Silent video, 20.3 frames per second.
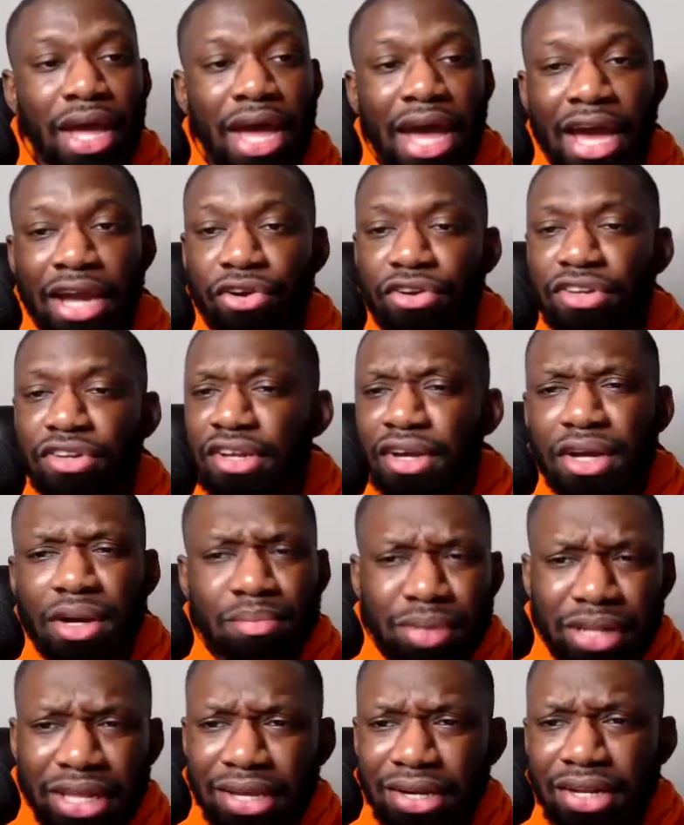Accuracy,
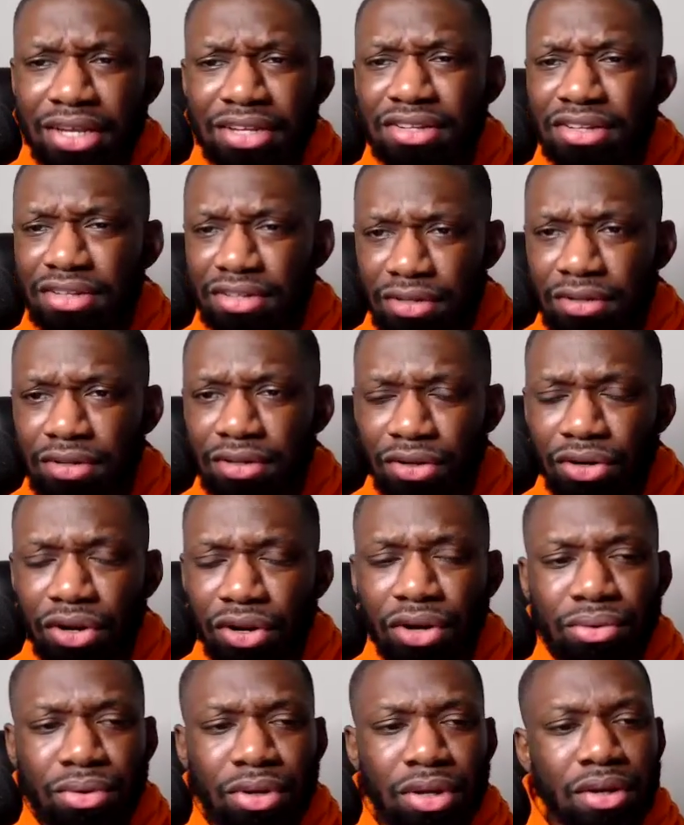completeness,
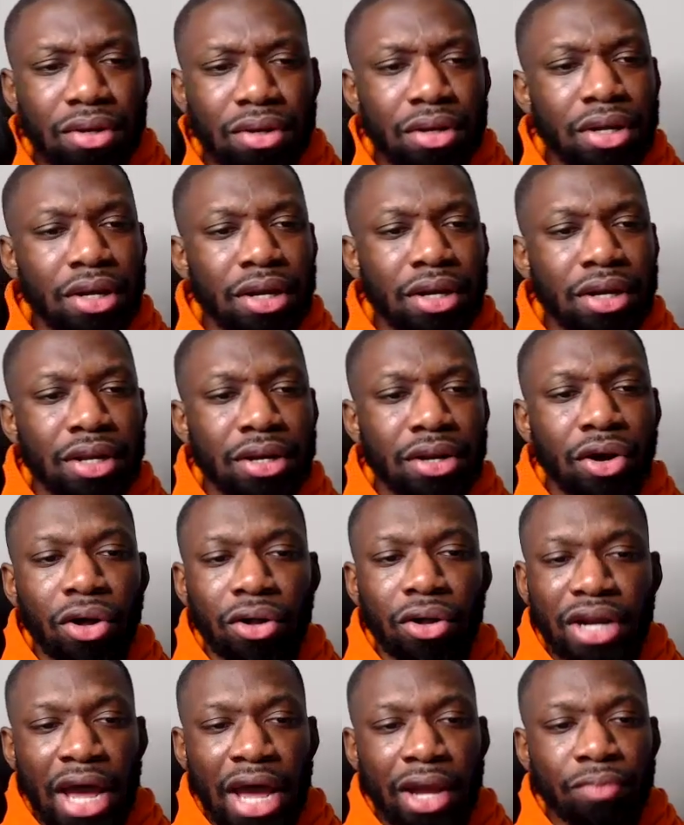the
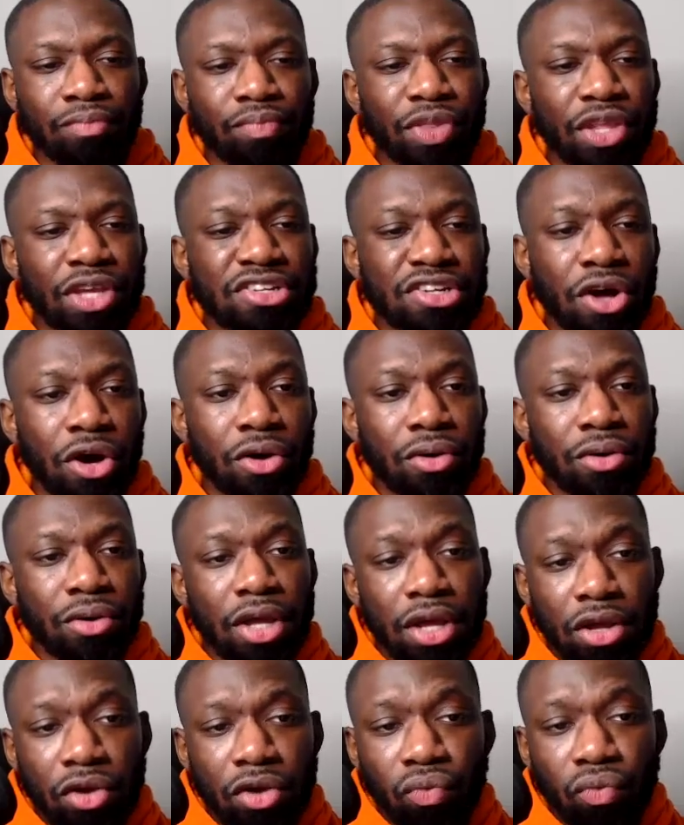whole nine. So
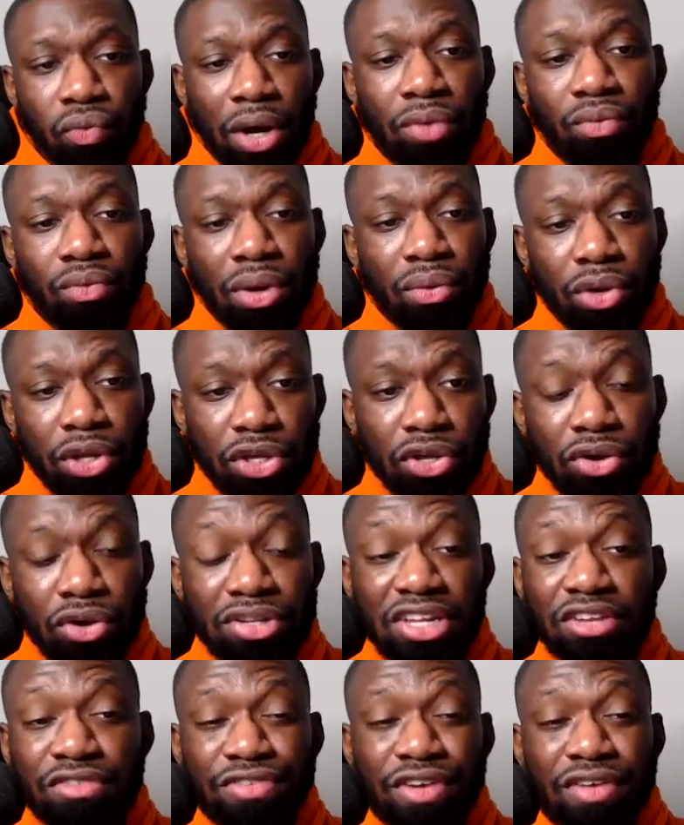what we will
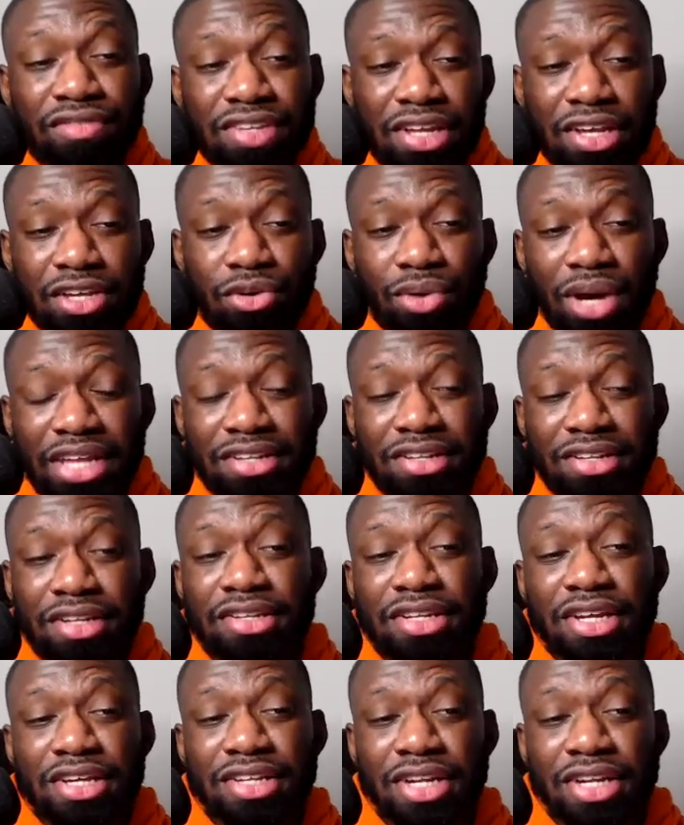use is 15 USC
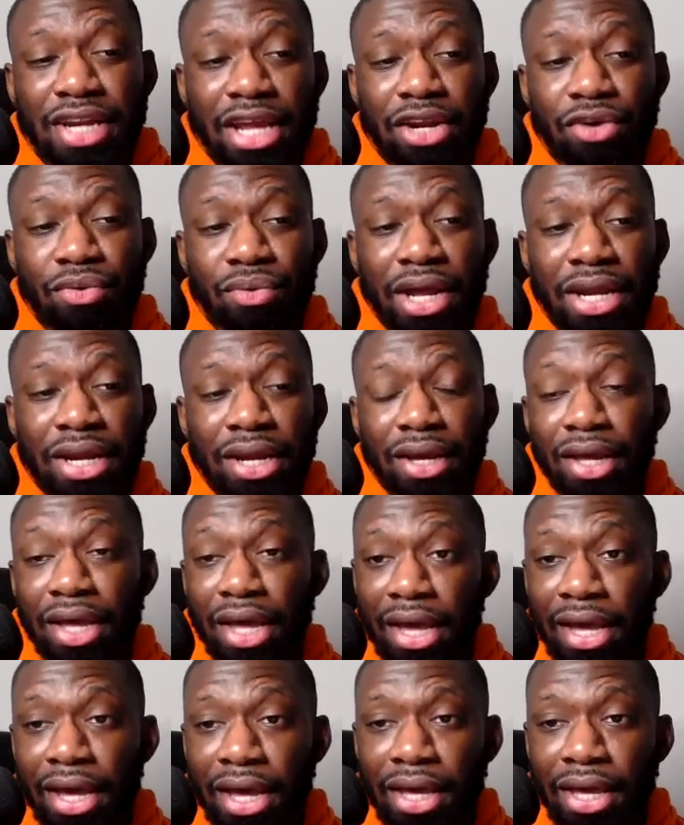
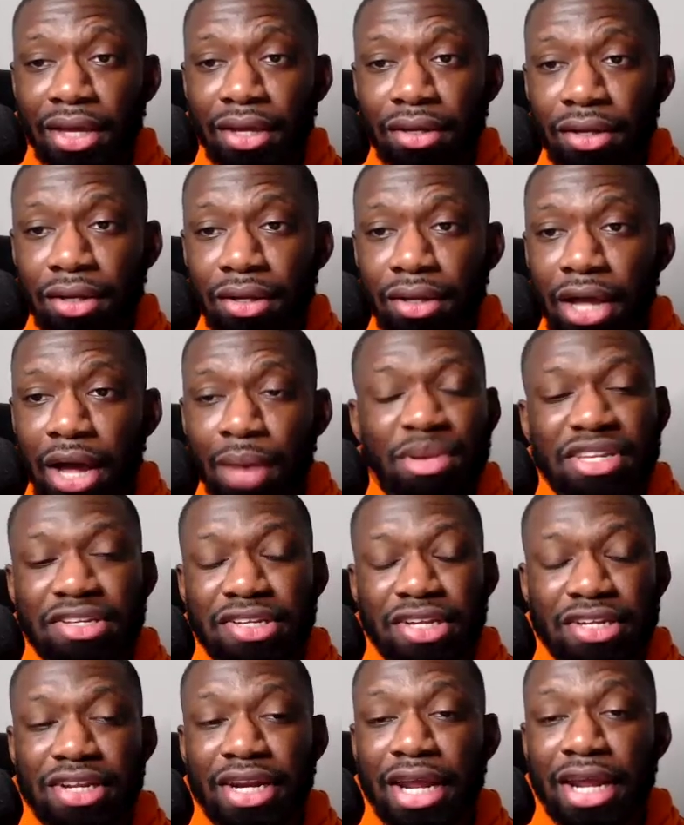1681A,
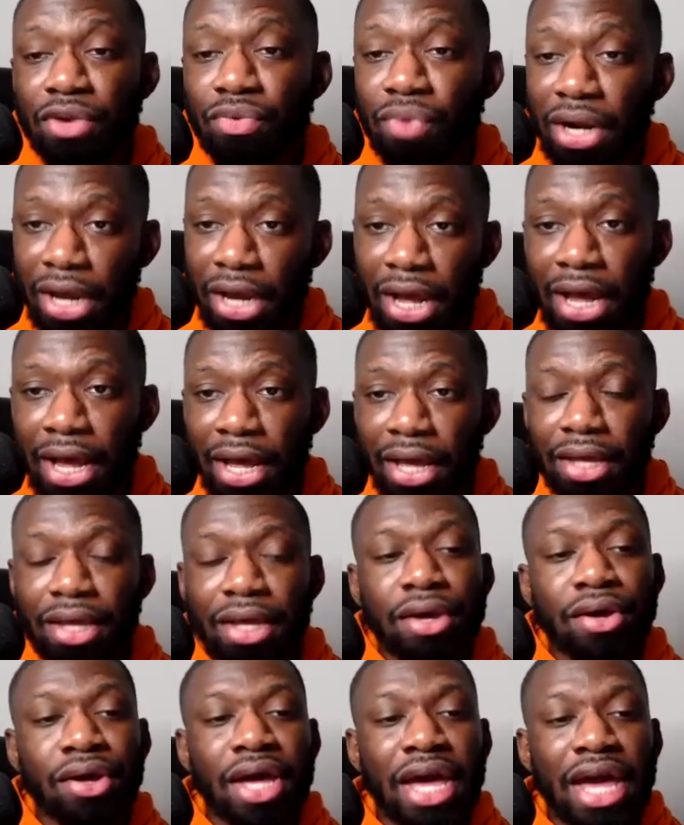1681I,
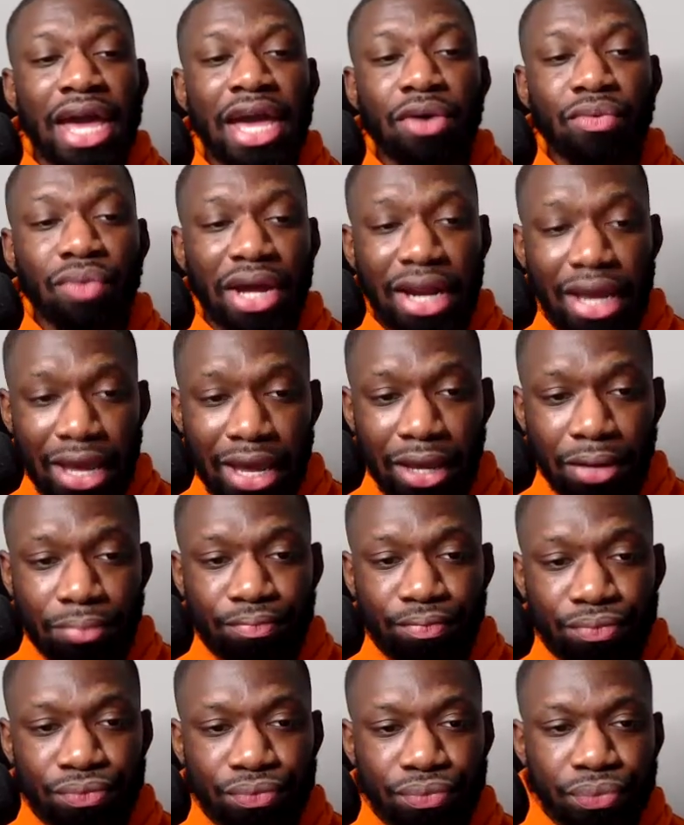A1A.
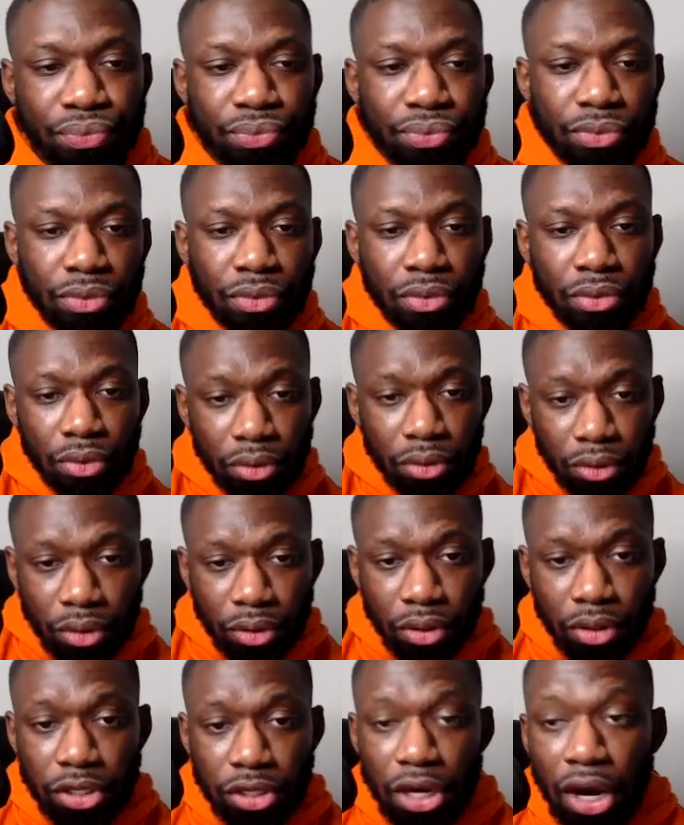
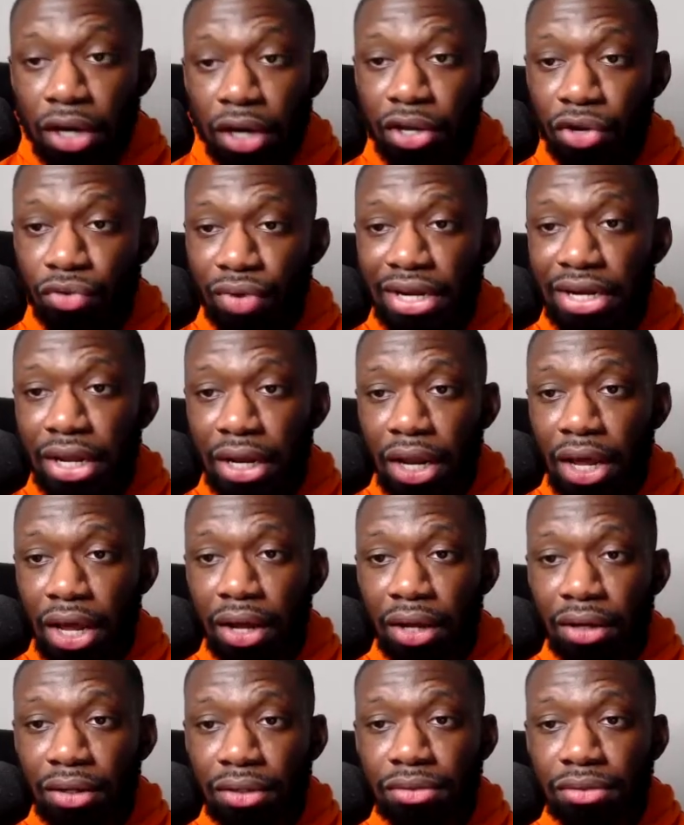Y'all can read the
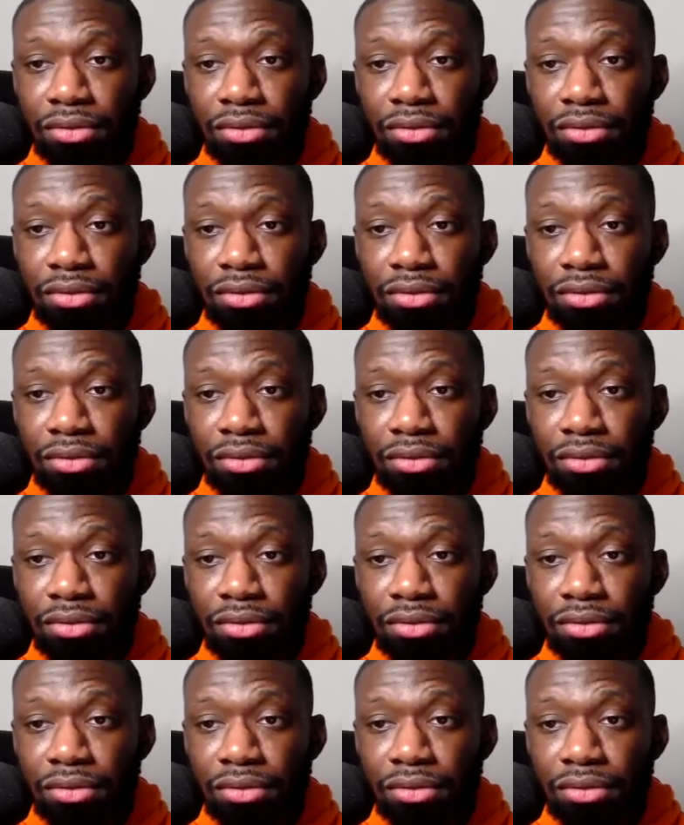law.